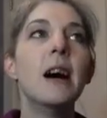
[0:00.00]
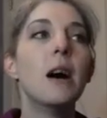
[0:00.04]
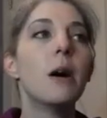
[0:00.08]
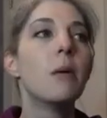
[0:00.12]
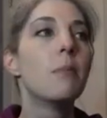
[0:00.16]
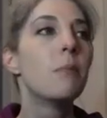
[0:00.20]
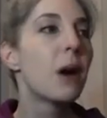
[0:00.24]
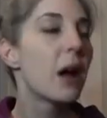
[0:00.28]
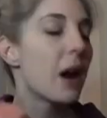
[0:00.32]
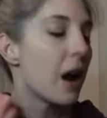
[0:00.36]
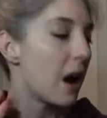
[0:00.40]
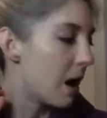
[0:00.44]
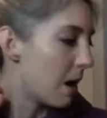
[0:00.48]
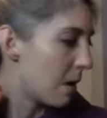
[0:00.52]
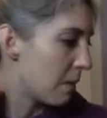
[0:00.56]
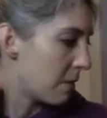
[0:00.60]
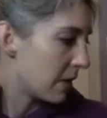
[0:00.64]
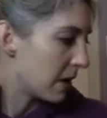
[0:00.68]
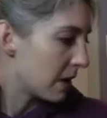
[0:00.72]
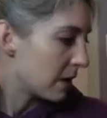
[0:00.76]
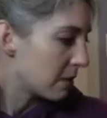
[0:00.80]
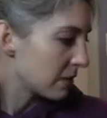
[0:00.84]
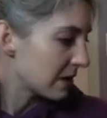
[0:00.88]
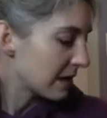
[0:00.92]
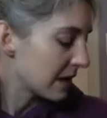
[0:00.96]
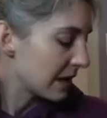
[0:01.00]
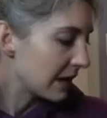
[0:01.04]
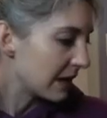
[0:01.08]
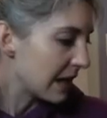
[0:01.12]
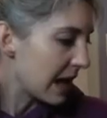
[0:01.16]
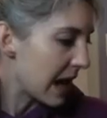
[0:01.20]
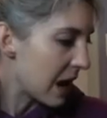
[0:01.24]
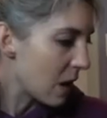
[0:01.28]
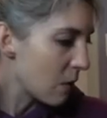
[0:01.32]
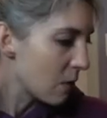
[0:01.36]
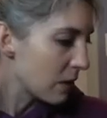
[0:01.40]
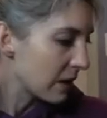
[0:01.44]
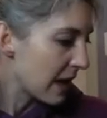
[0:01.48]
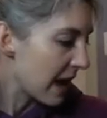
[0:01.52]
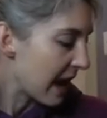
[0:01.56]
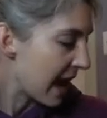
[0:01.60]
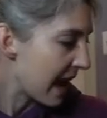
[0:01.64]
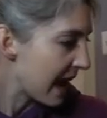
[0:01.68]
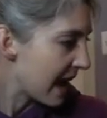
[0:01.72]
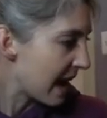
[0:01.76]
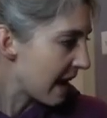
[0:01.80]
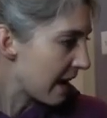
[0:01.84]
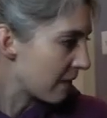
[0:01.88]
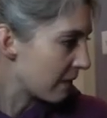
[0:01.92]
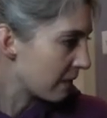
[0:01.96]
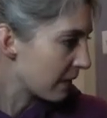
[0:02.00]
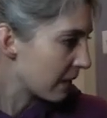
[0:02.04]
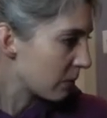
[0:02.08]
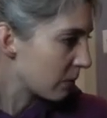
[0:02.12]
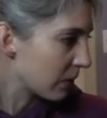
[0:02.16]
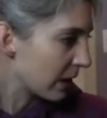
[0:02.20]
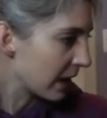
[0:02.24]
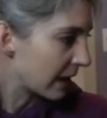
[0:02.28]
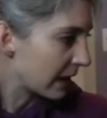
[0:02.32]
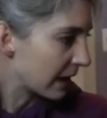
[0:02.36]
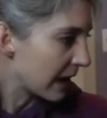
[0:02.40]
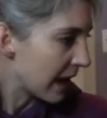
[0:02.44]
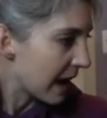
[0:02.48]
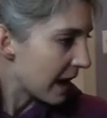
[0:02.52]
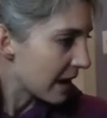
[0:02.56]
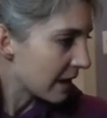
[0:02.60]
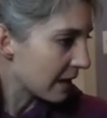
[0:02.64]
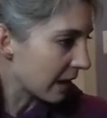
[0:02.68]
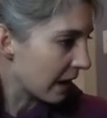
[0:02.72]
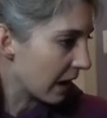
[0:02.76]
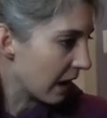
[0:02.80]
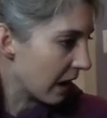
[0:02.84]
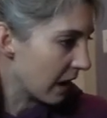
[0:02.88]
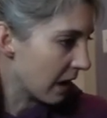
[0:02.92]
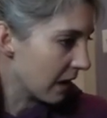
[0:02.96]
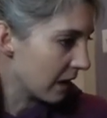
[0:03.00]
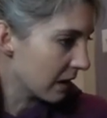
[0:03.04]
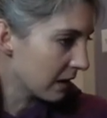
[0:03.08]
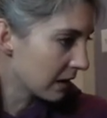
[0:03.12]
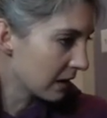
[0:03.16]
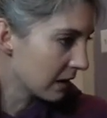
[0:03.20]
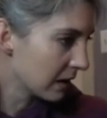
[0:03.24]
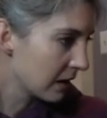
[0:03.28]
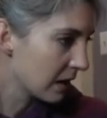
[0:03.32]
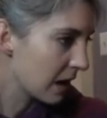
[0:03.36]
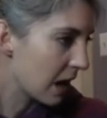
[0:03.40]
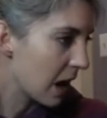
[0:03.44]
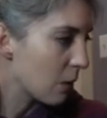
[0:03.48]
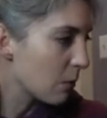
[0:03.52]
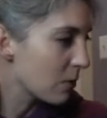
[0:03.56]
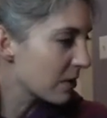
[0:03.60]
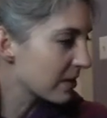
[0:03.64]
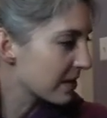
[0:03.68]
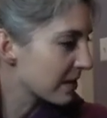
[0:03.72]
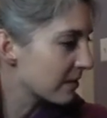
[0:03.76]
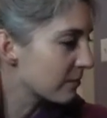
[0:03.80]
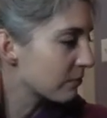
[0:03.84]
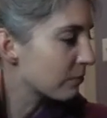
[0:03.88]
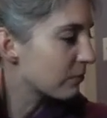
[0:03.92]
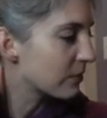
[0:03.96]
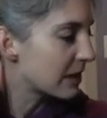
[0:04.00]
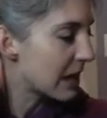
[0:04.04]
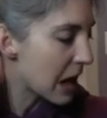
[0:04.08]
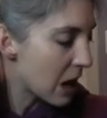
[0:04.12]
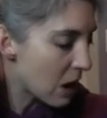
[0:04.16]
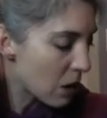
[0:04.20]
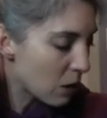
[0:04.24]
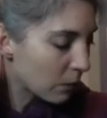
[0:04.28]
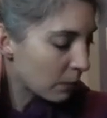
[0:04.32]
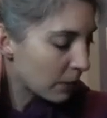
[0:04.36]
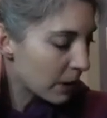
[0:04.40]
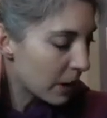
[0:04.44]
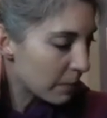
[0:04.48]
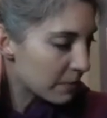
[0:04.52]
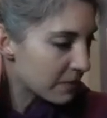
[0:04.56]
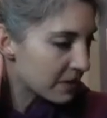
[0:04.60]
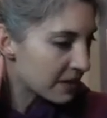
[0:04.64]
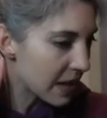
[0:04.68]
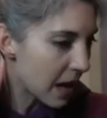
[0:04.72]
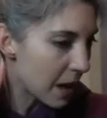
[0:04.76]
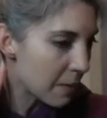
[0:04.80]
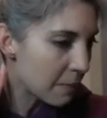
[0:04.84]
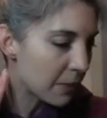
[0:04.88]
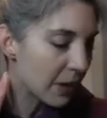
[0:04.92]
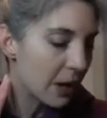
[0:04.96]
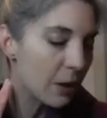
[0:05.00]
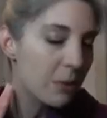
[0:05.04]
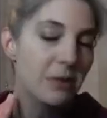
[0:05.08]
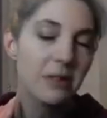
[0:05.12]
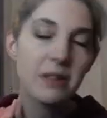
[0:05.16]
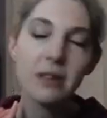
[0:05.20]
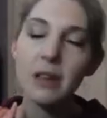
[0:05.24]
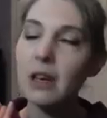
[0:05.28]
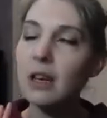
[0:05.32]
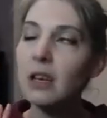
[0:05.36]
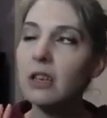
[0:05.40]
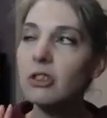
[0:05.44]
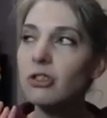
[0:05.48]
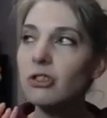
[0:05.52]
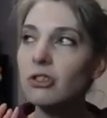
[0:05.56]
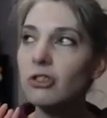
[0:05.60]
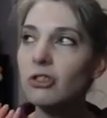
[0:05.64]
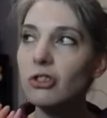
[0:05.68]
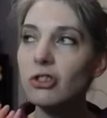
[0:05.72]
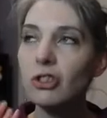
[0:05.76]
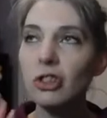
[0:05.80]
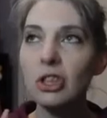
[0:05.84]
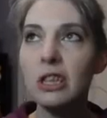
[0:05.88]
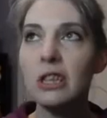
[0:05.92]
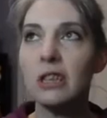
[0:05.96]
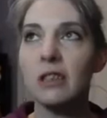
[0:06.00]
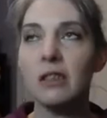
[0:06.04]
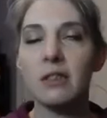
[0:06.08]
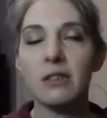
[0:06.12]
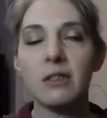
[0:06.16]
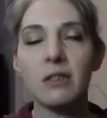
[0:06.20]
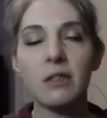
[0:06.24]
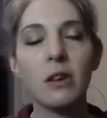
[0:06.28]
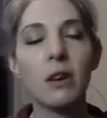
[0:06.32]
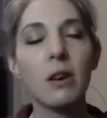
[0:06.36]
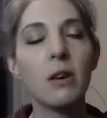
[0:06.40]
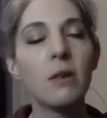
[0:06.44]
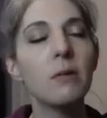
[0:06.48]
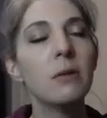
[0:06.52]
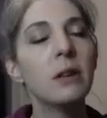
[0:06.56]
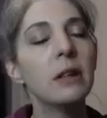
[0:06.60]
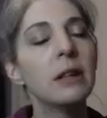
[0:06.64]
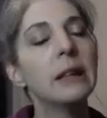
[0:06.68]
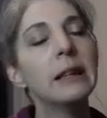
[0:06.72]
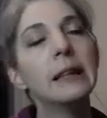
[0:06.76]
But it was like an hour and a half. And when I get out of there, I wasn't terribly upset, but I was like, geez, you know?